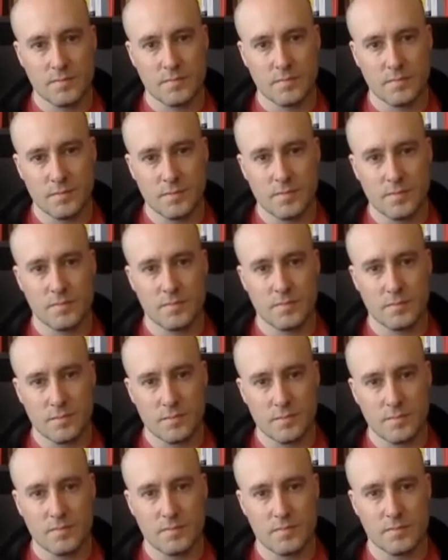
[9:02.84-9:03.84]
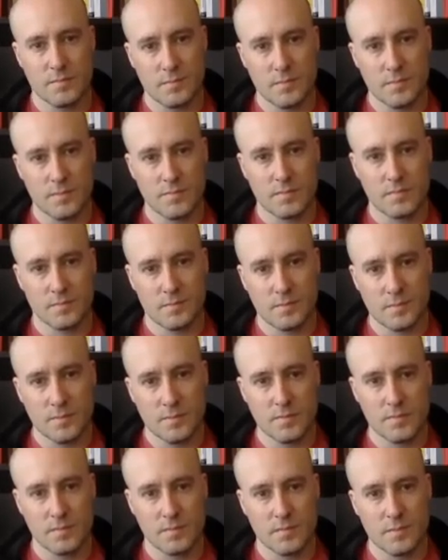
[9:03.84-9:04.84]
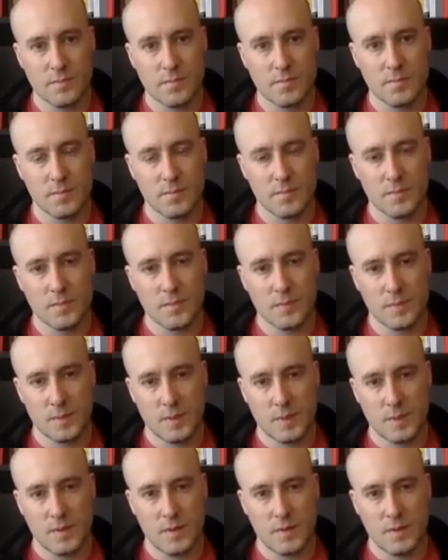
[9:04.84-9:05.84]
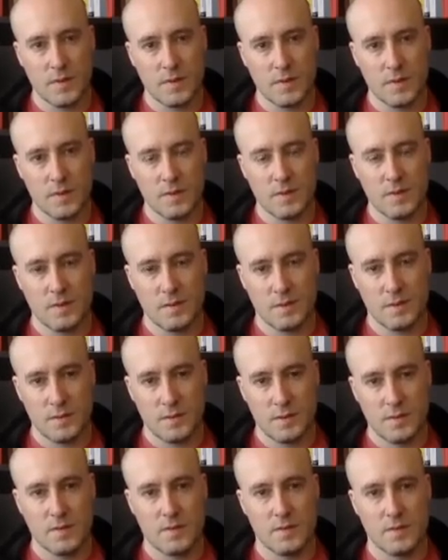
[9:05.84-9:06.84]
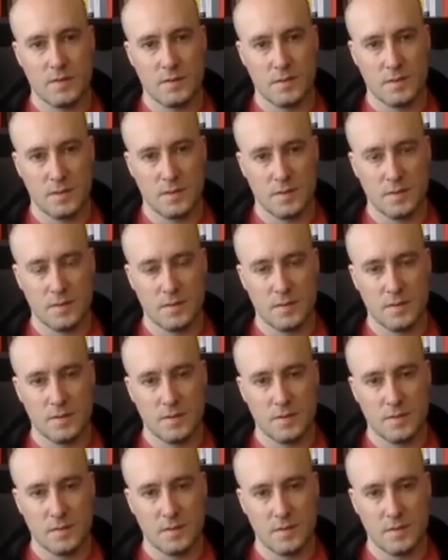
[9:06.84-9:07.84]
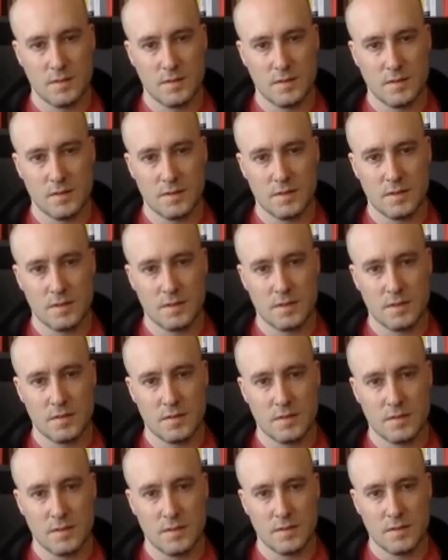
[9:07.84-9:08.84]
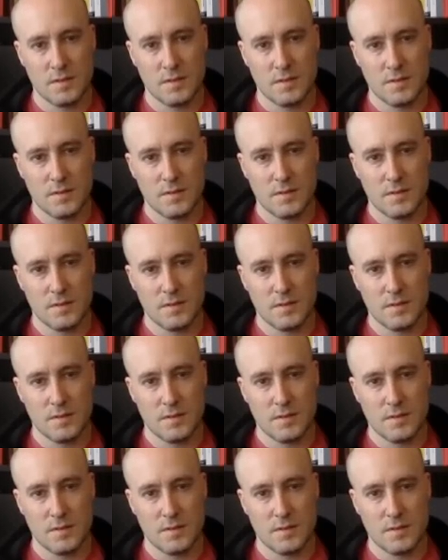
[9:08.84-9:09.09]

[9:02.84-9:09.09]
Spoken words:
(silent)